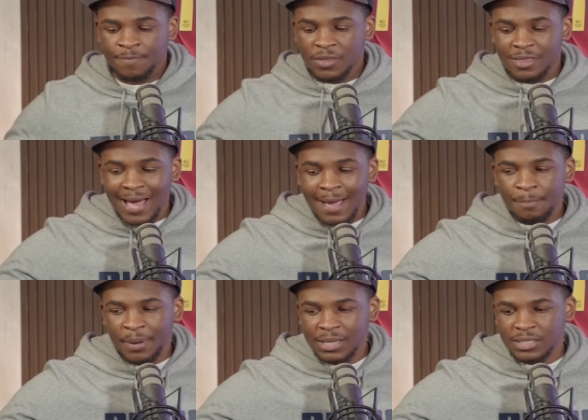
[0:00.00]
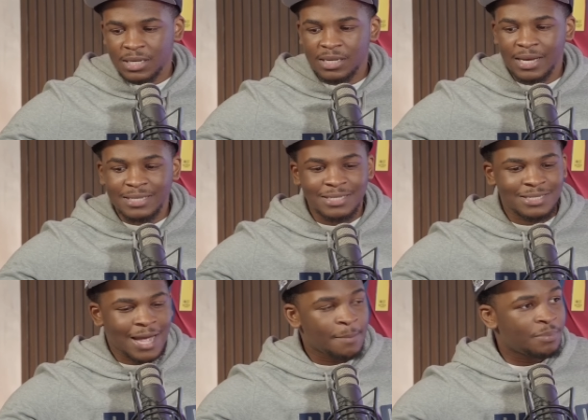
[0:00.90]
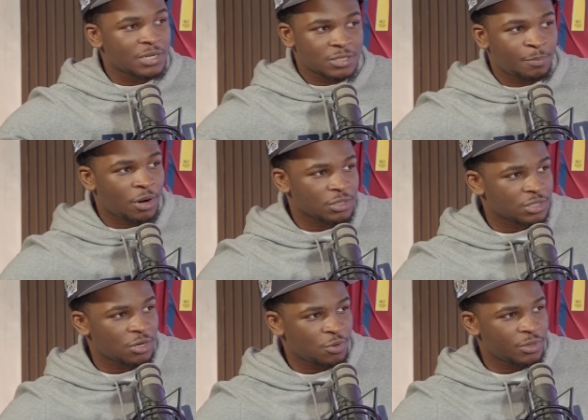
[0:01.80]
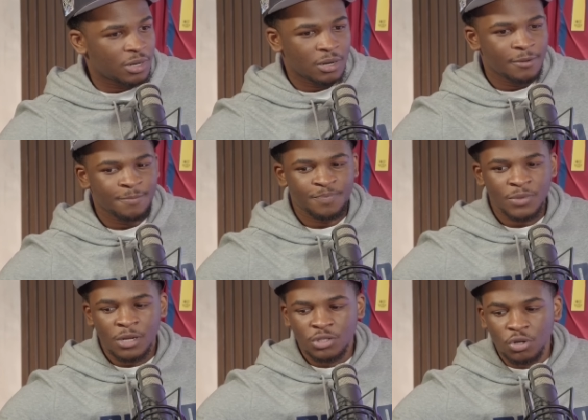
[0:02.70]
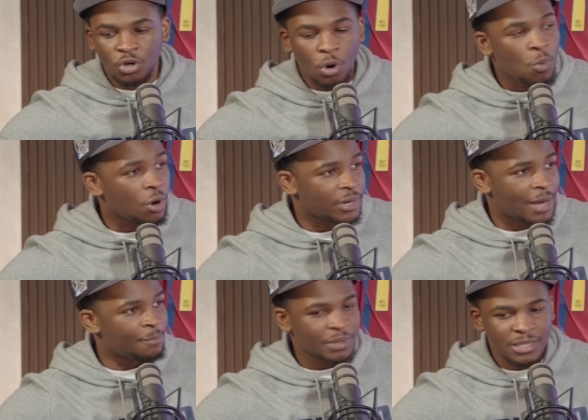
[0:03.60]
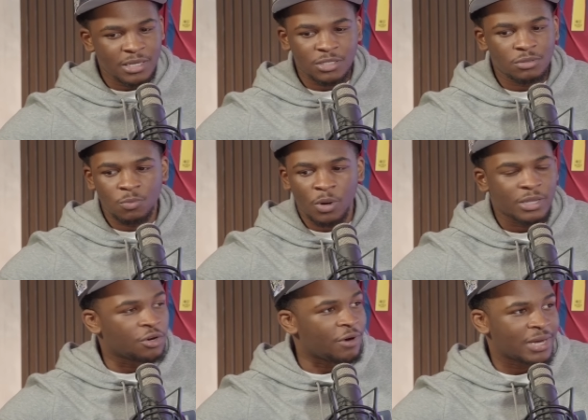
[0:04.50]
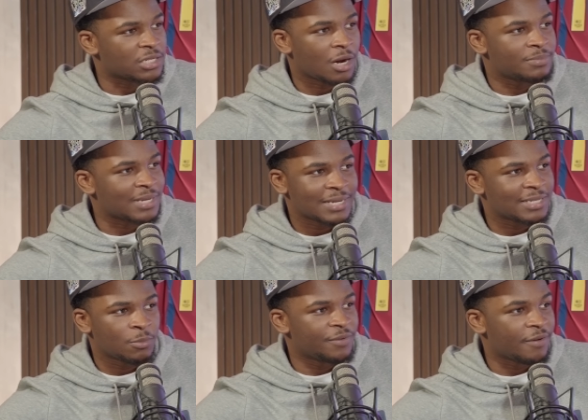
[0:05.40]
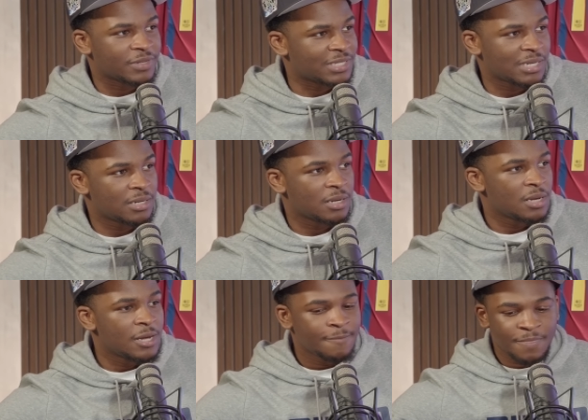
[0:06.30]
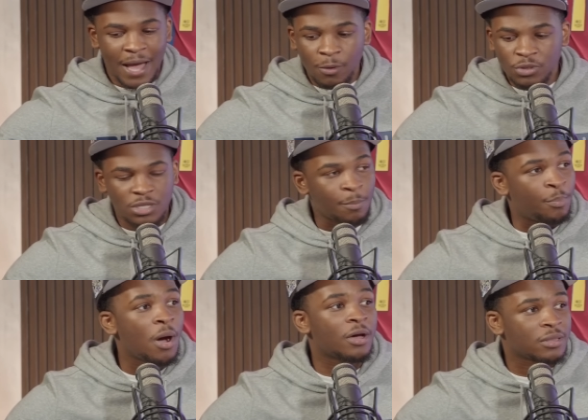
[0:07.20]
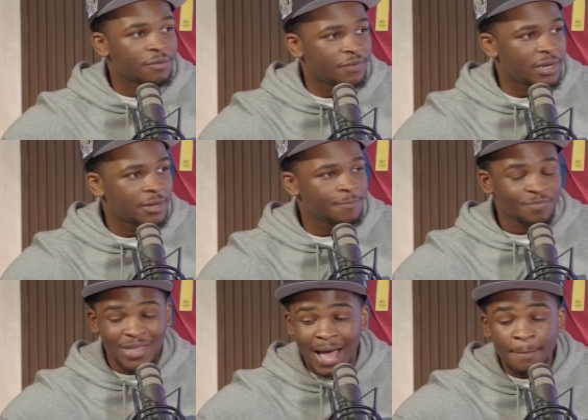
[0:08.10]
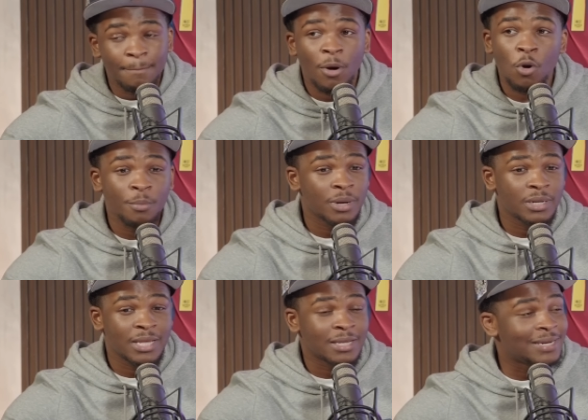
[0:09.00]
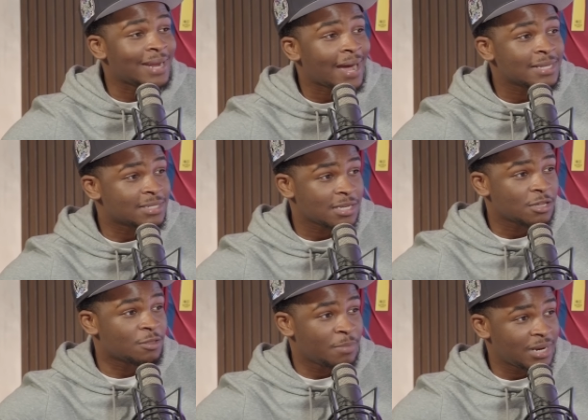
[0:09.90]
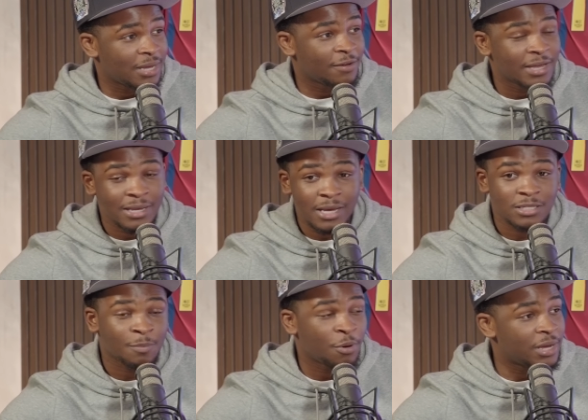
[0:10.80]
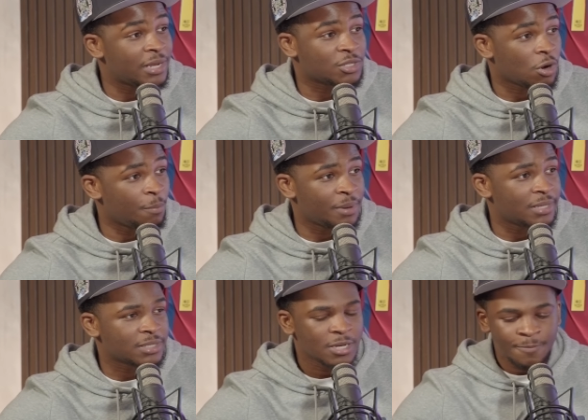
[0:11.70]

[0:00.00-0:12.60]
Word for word: That basically established Barcelona mm. to go on and be this one of the greatest club sides that we've ever seen. Yep. That was the birth of it. That mm. moment in the 90th minute, Iniesta putting it top bins,